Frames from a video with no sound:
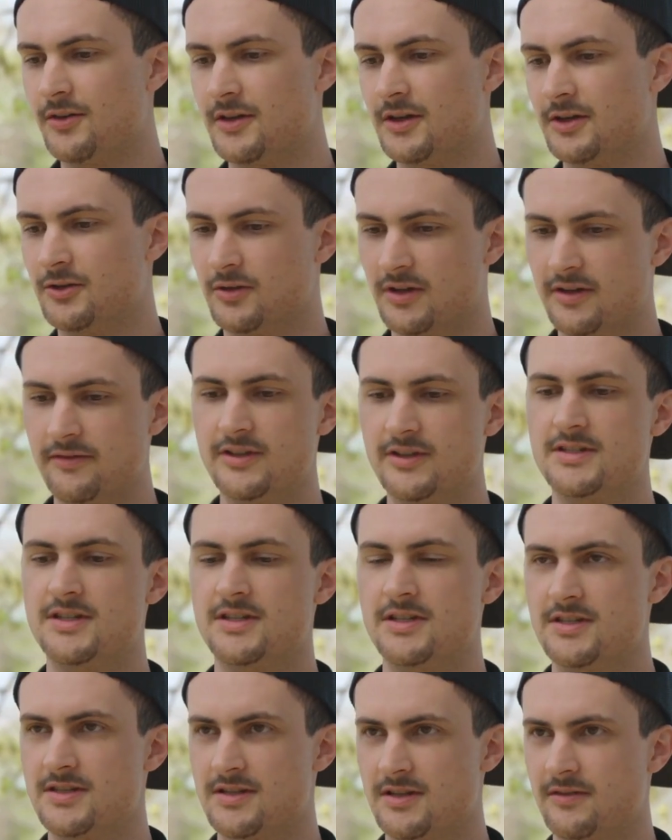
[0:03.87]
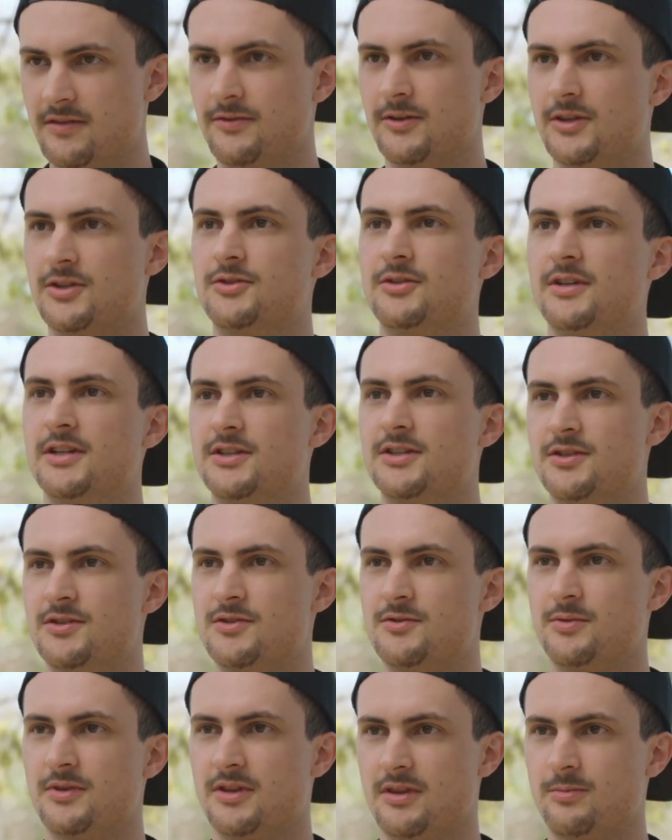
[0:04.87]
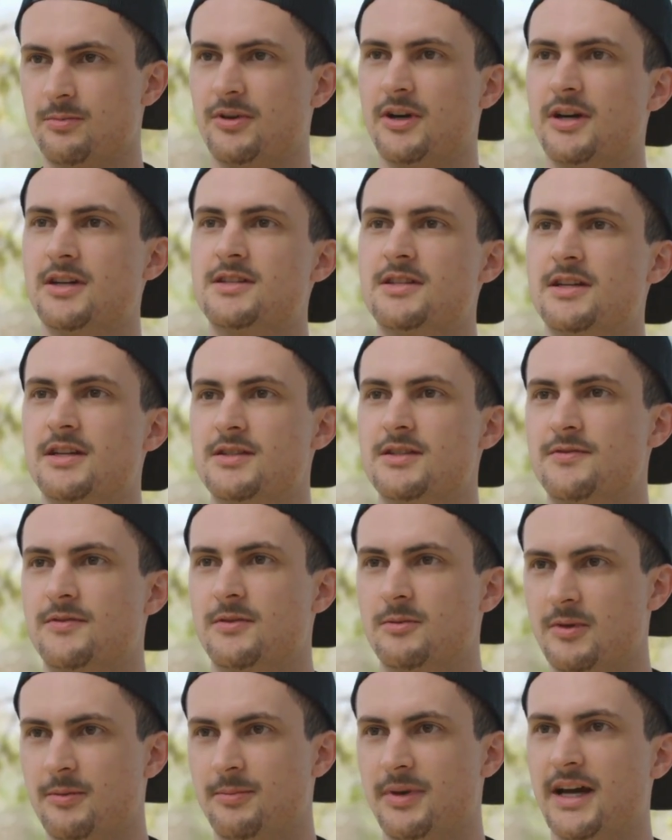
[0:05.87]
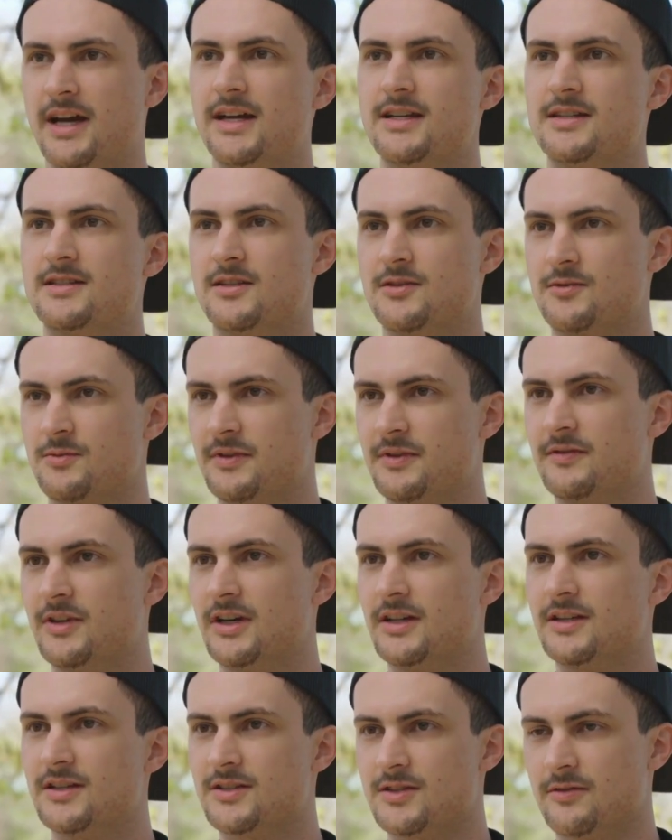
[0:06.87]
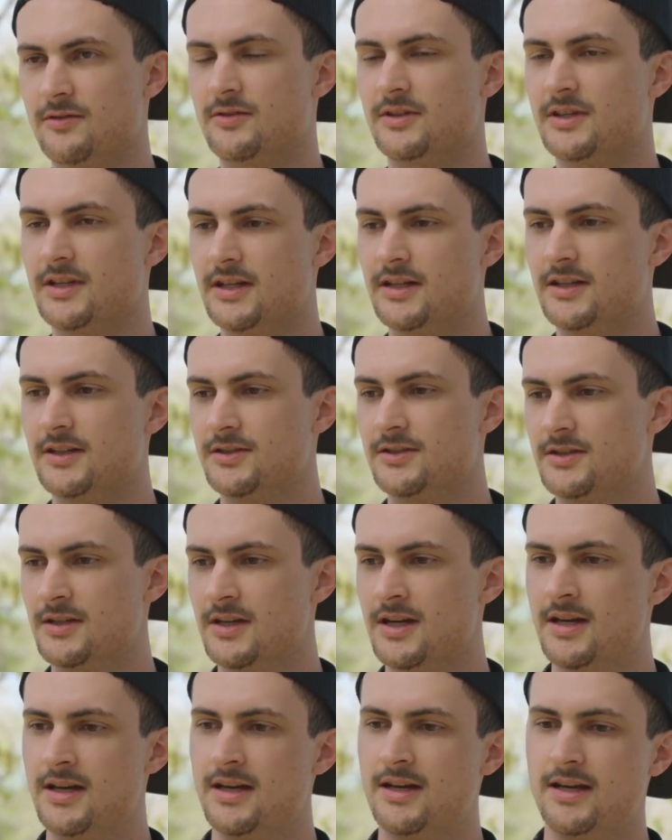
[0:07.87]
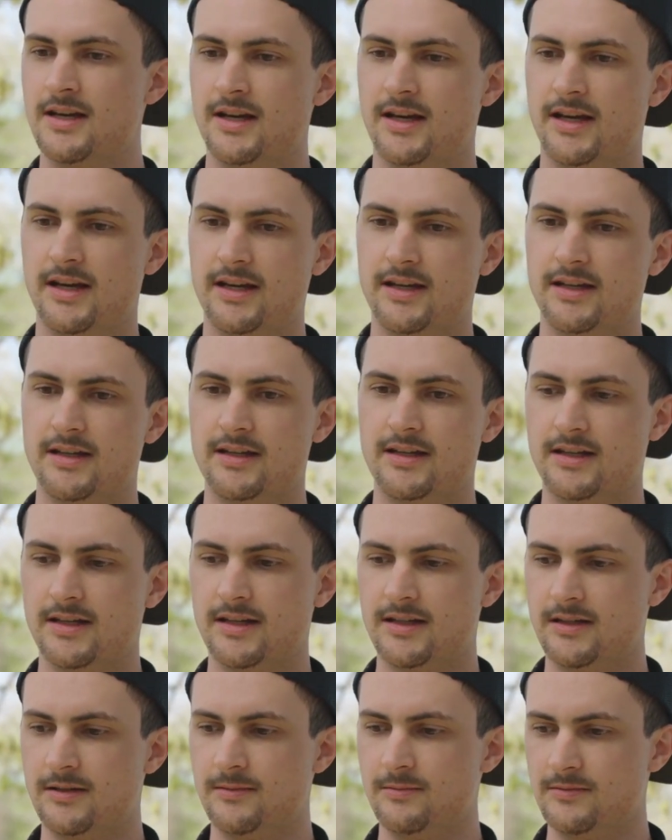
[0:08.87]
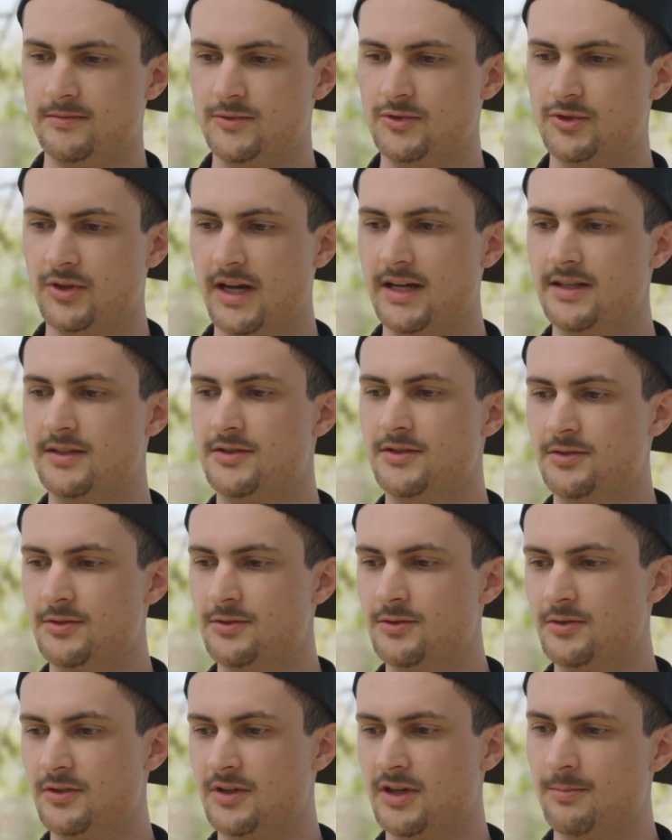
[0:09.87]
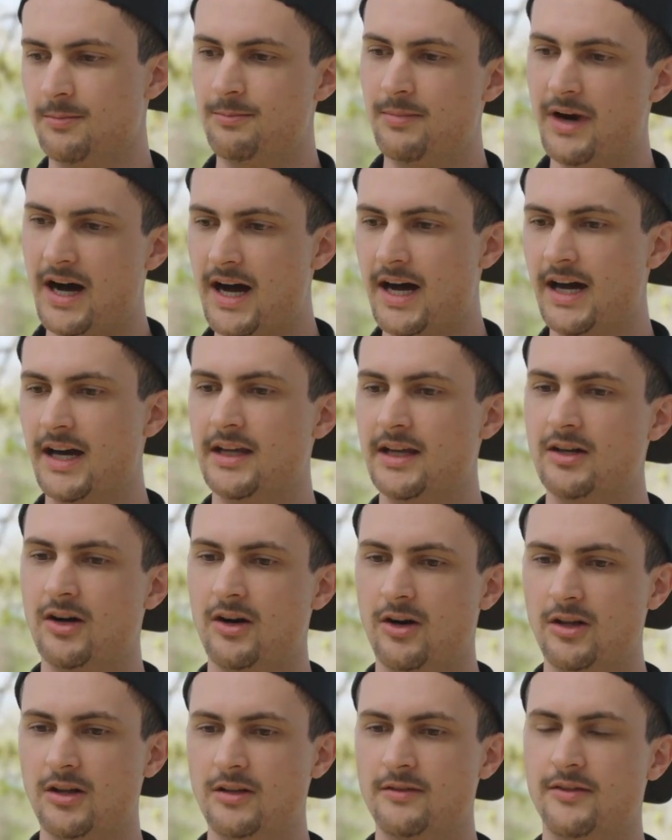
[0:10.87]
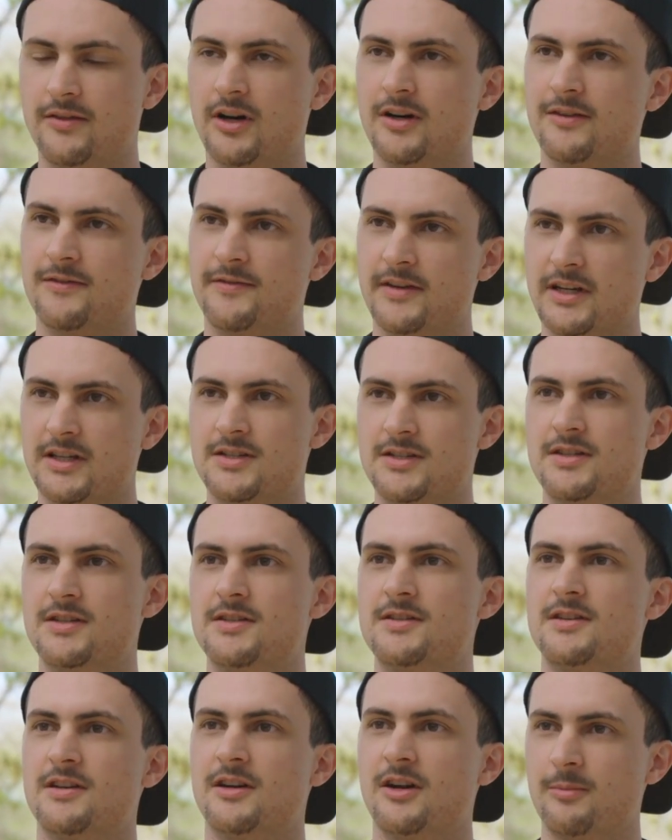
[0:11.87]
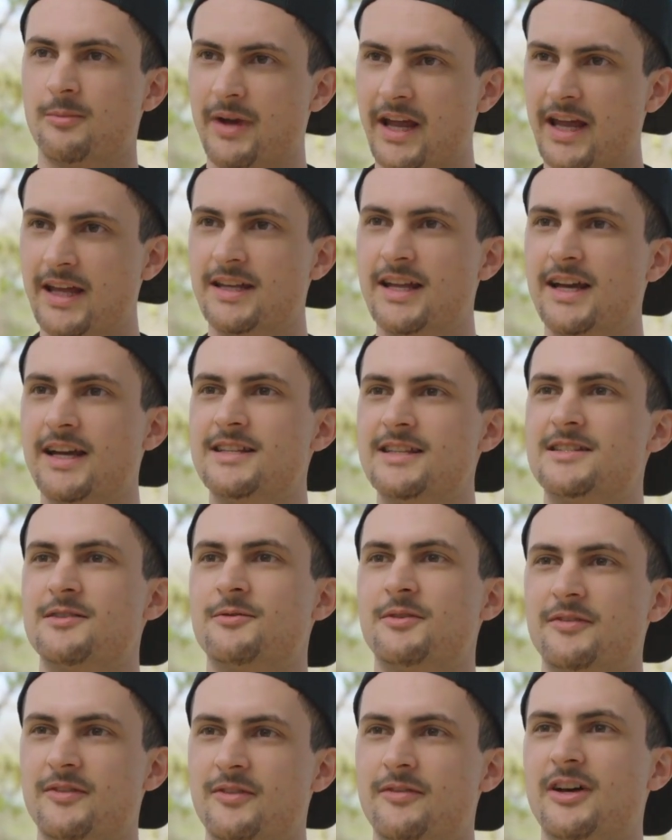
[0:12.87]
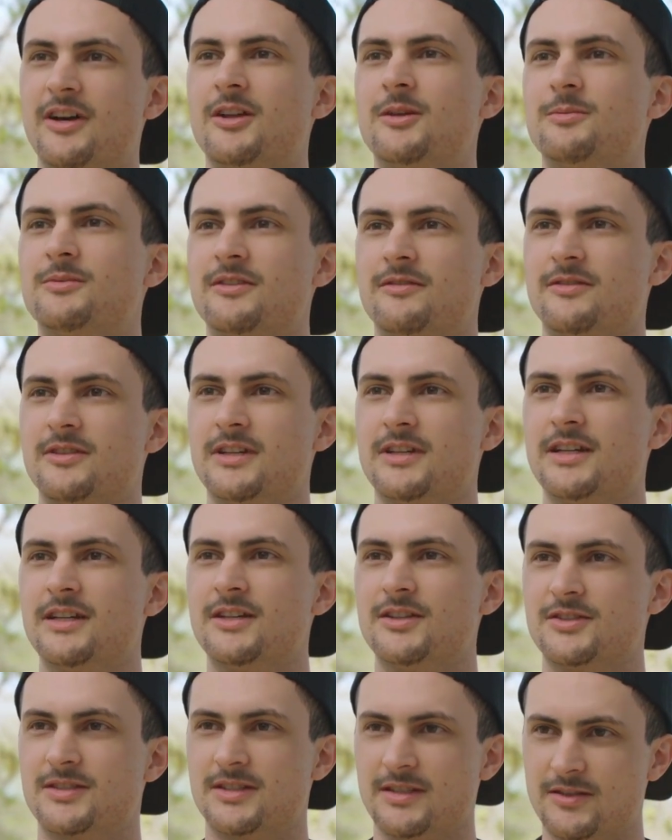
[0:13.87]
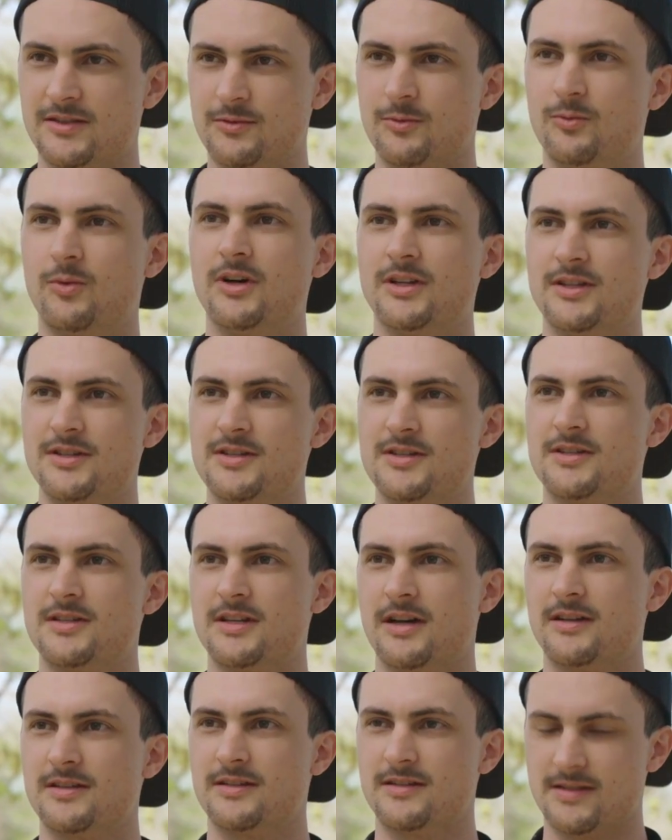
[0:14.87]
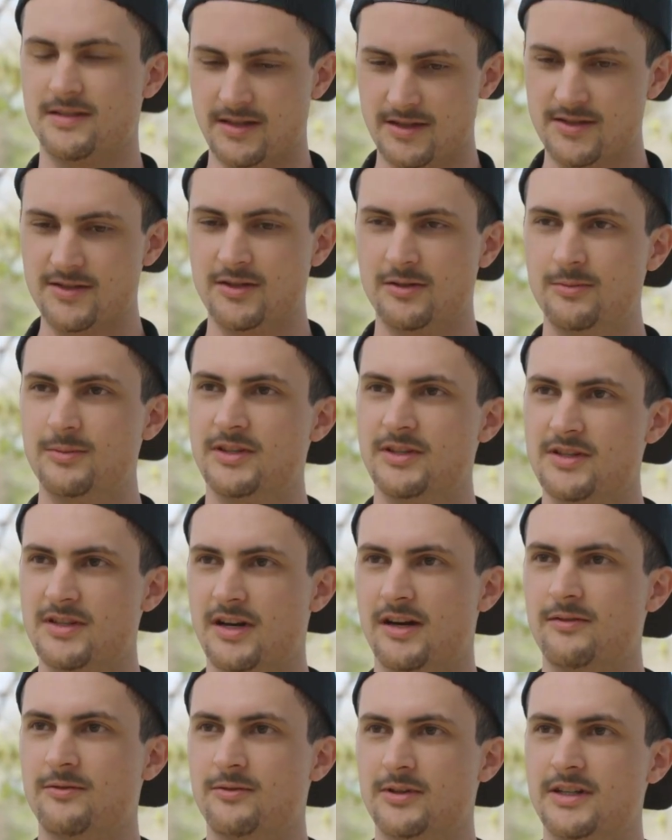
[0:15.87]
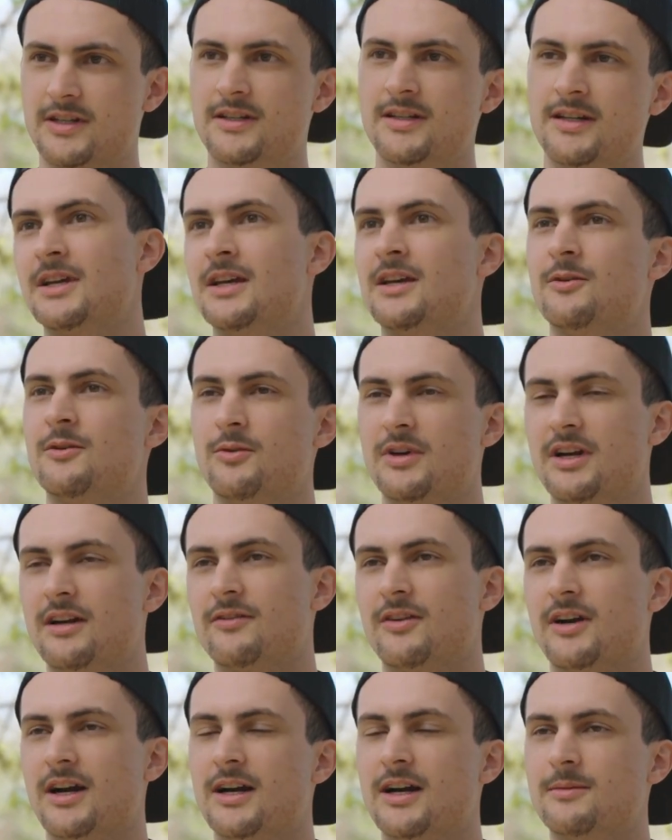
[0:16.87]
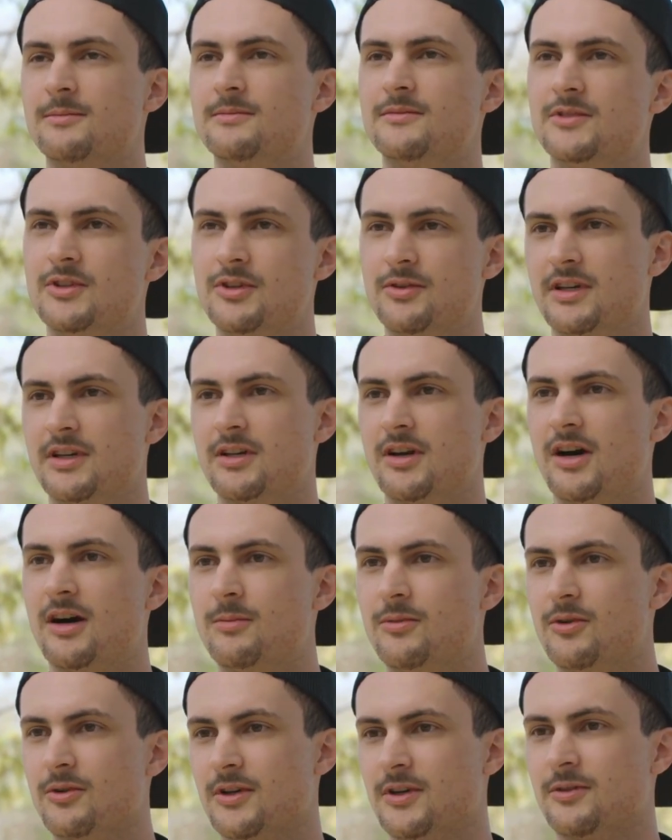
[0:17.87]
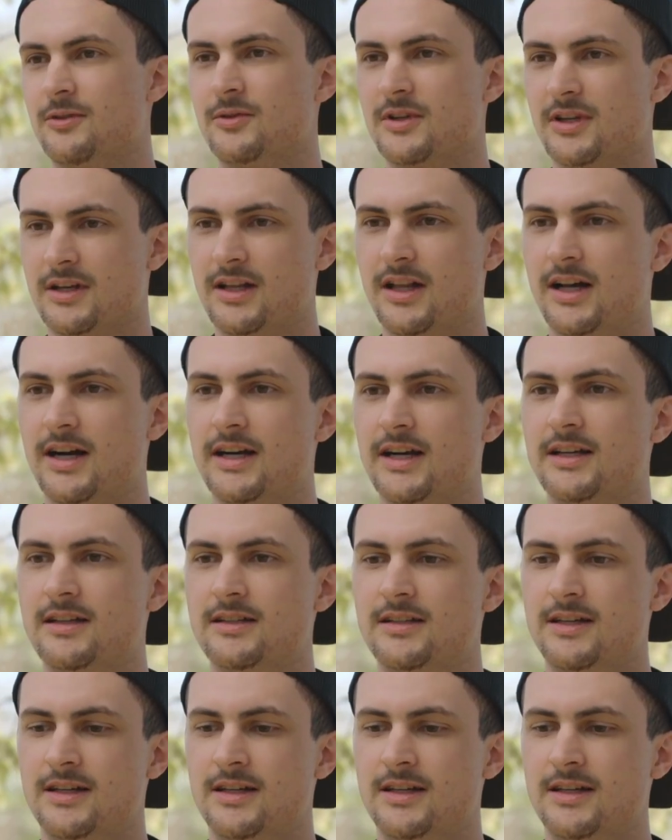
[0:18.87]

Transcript: the grievances and the frustrations with the process from the past as we've done this over the years, and tried to combine all of our fixes and our band-aids that we've developed over the years into one system and software. Whenever I'm doing an onboarding with a client,